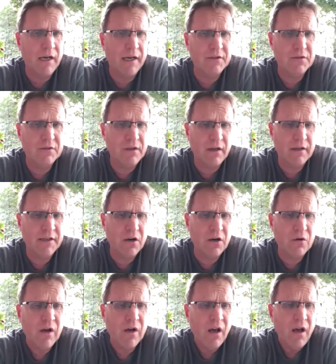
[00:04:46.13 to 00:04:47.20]
I don't, you
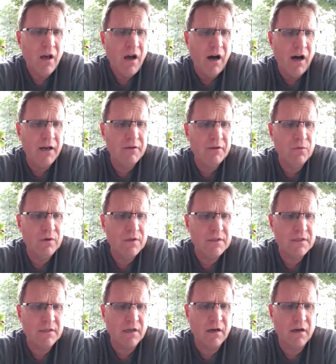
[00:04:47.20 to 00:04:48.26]
know, I
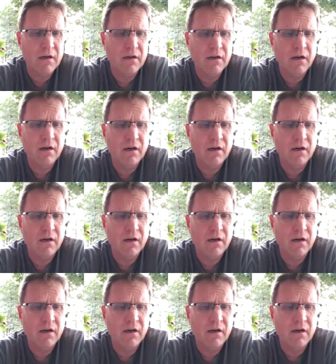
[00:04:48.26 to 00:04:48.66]
was, uh,